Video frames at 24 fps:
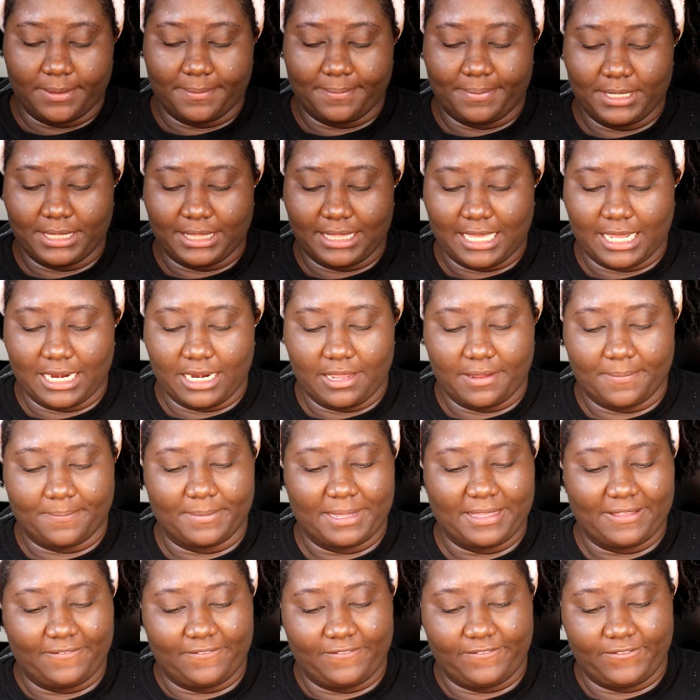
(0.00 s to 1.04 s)
Put that on
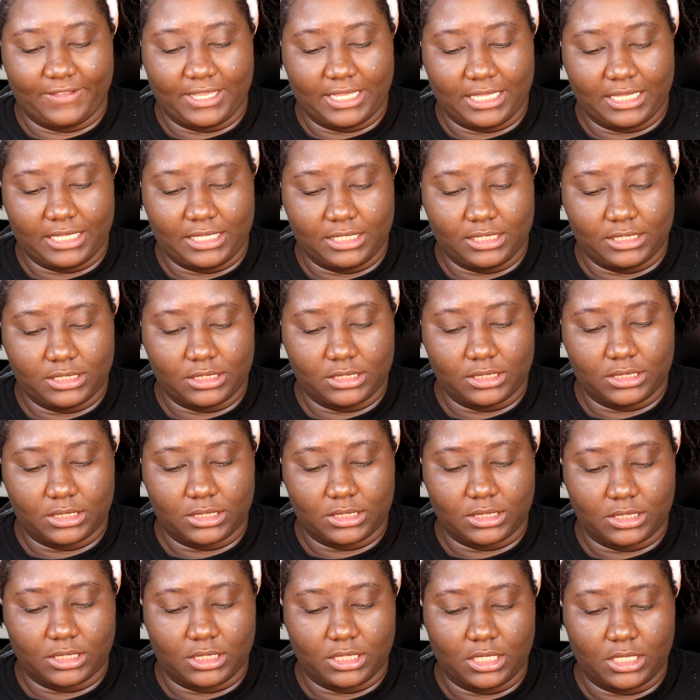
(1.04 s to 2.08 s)
my
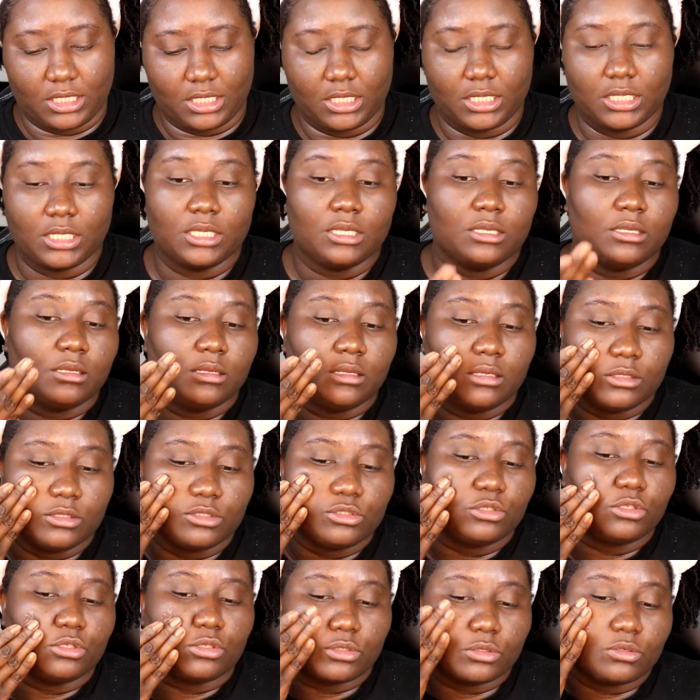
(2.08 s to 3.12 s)
face
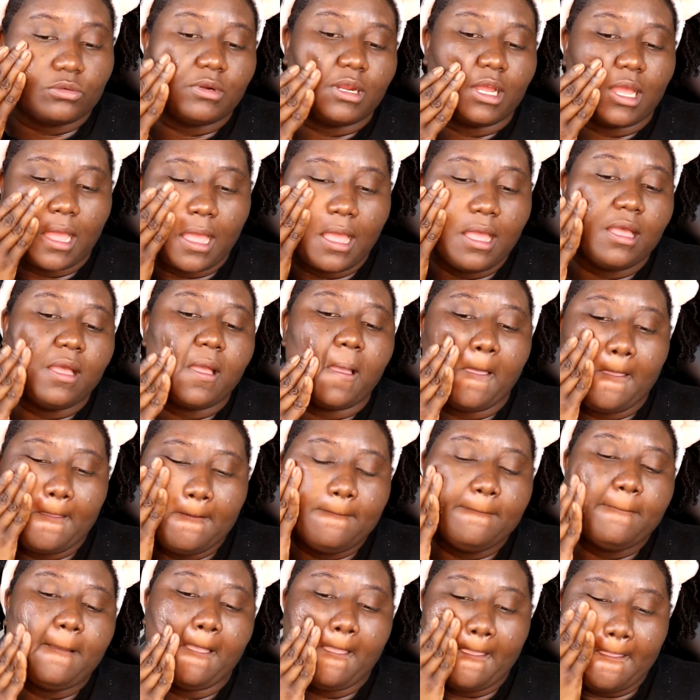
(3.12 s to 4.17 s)
to
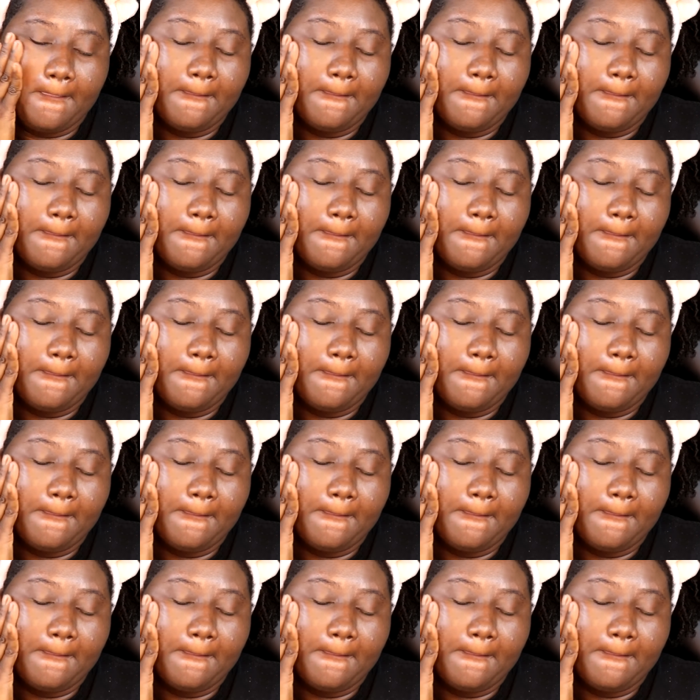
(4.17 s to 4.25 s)
scrub.